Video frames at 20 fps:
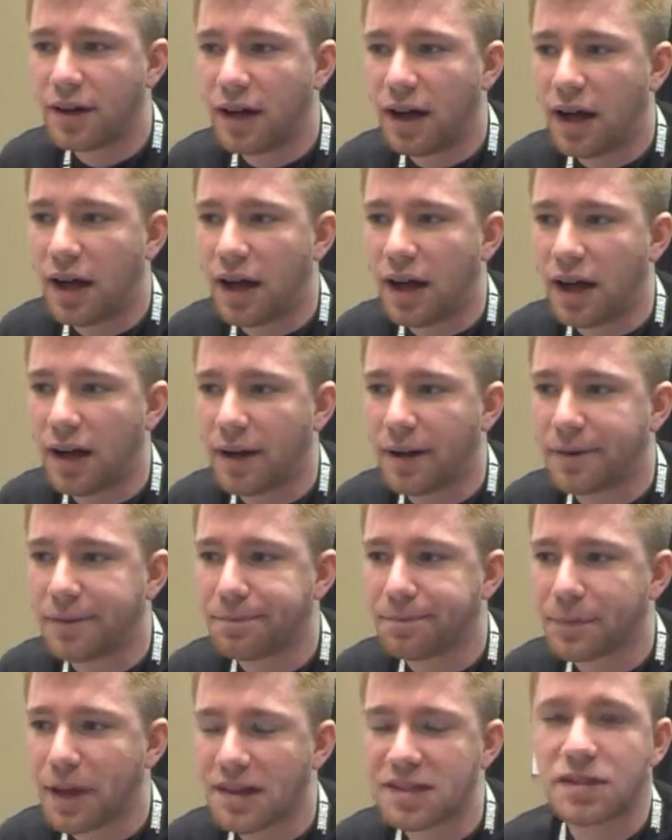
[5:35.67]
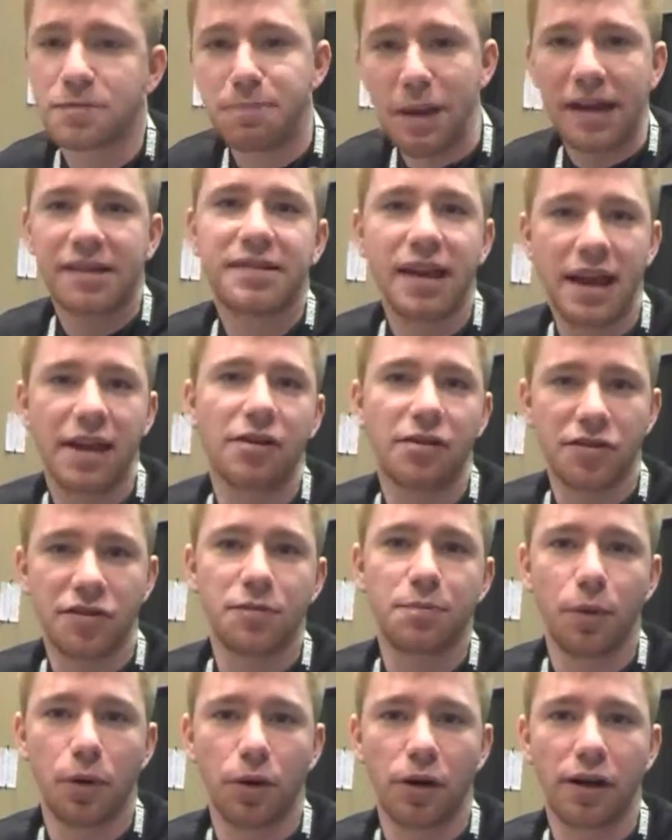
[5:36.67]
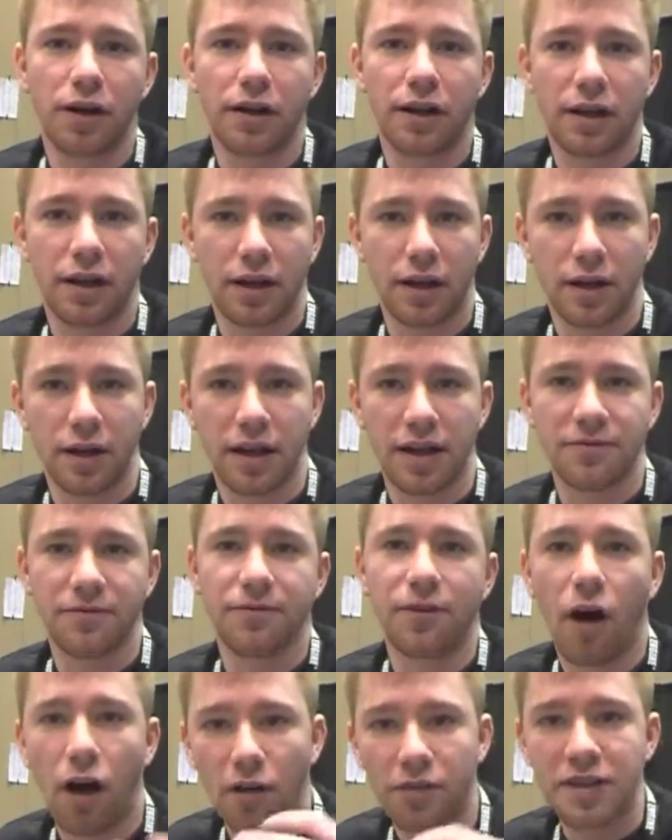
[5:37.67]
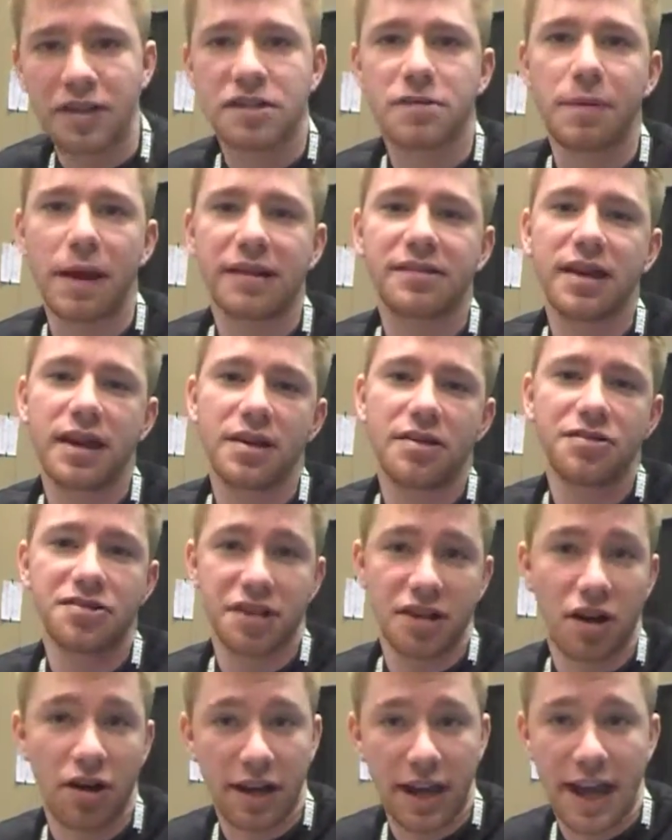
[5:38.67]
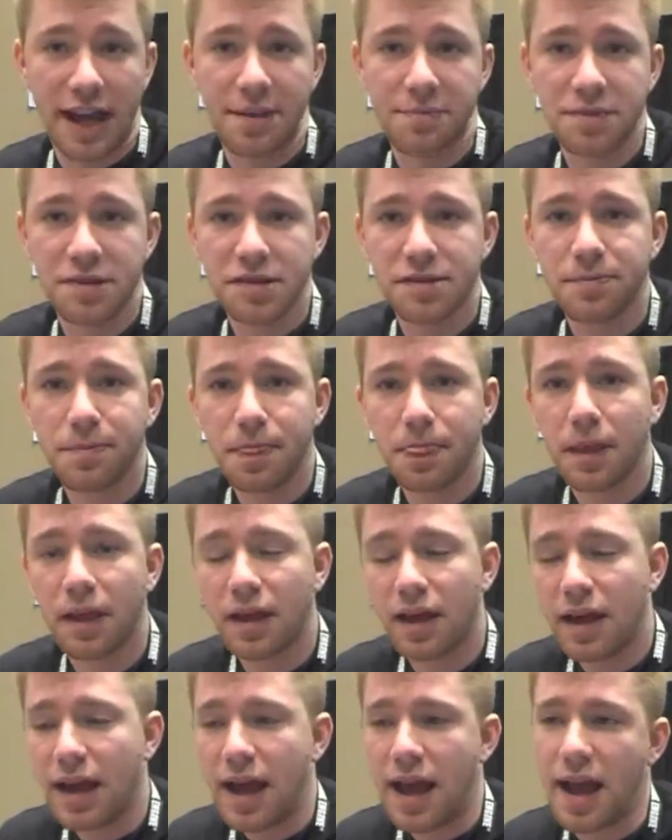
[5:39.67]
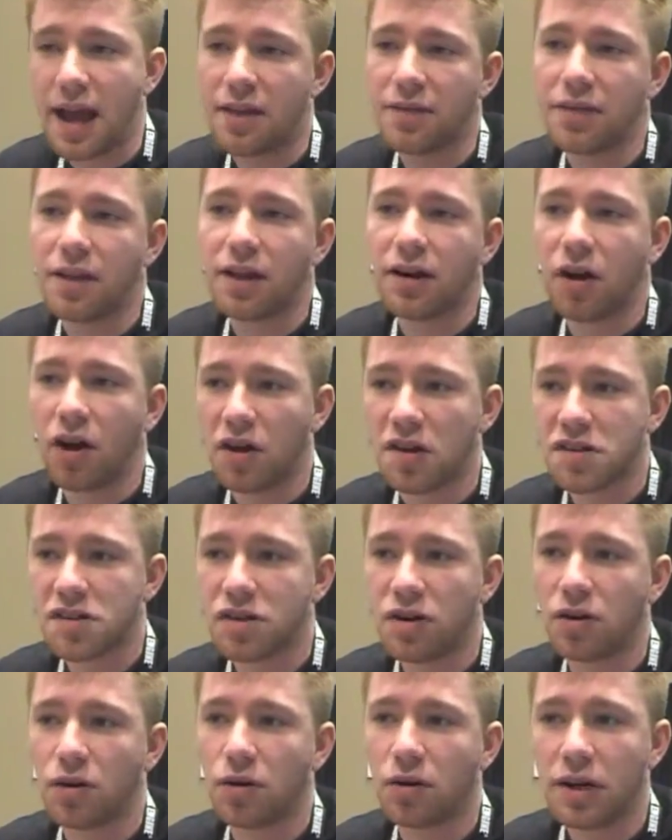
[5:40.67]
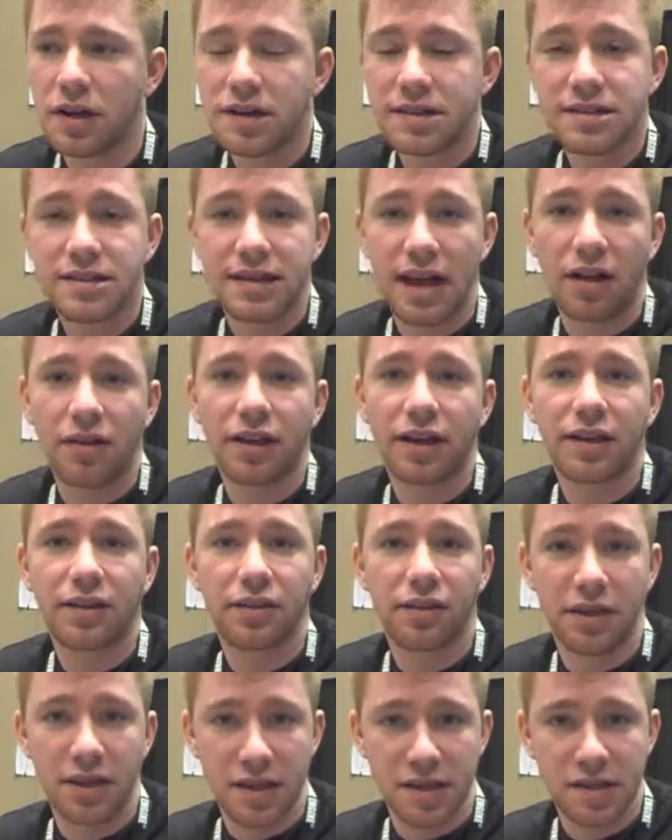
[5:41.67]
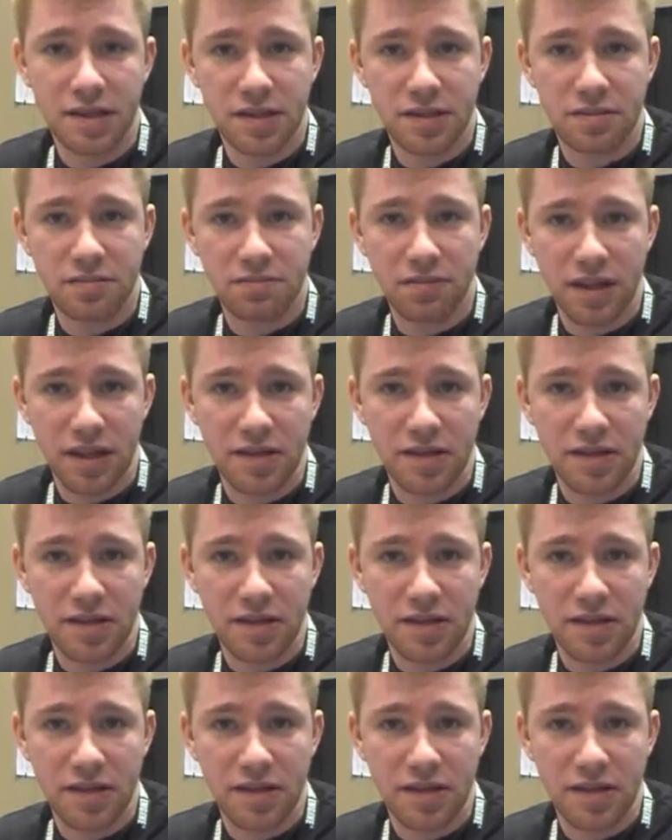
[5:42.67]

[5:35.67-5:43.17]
a spectator sport, involving spectators in our games, and then also selling this